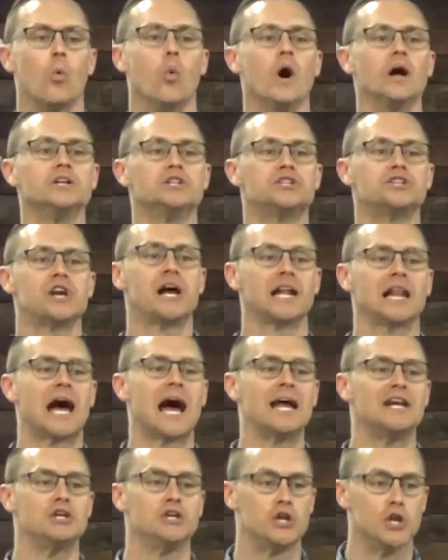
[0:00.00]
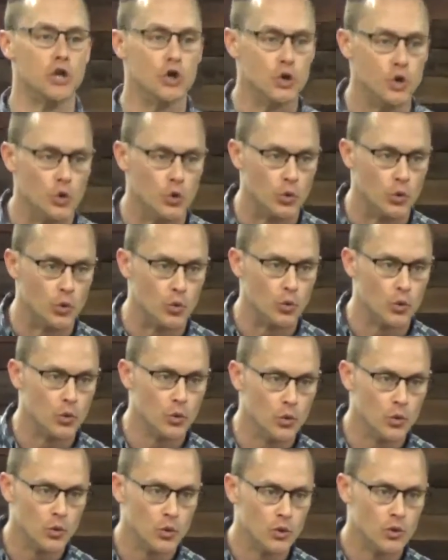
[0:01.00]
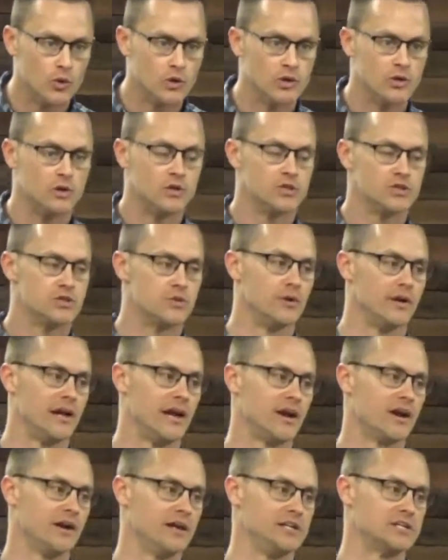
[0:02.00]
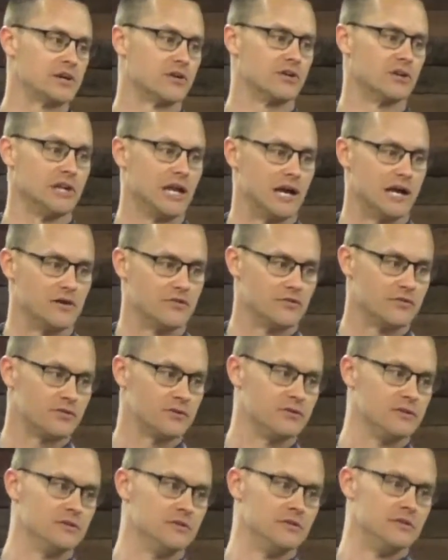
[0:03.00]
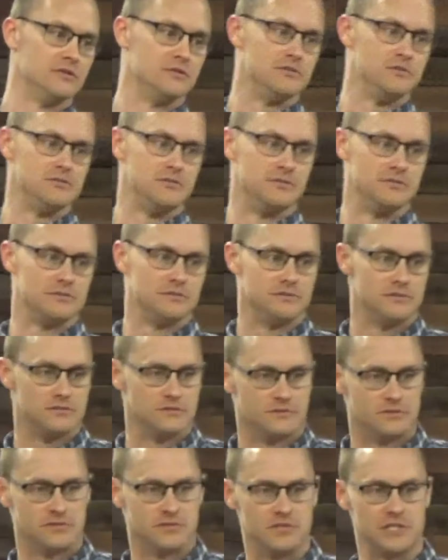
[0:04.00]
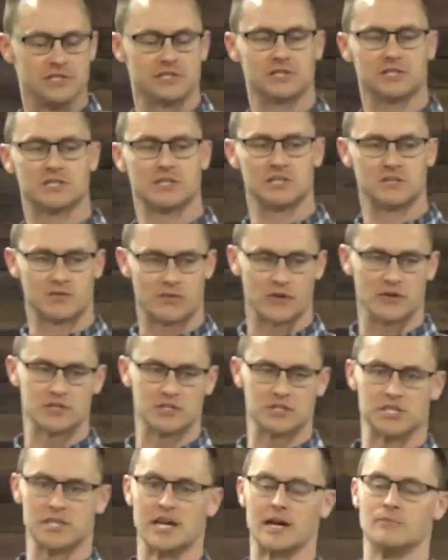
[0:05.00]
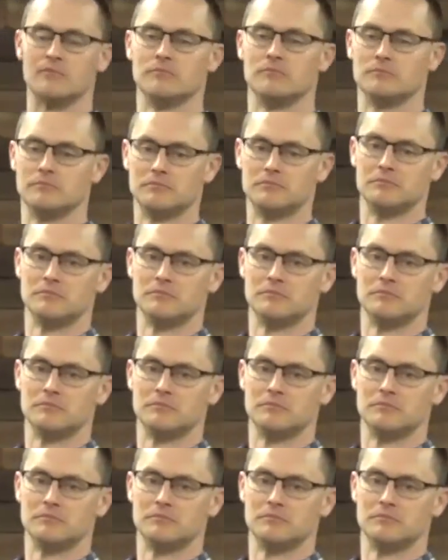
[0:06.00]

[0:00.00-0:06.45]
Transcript: What shall I do to inherit eternal life? Jesus says, first step,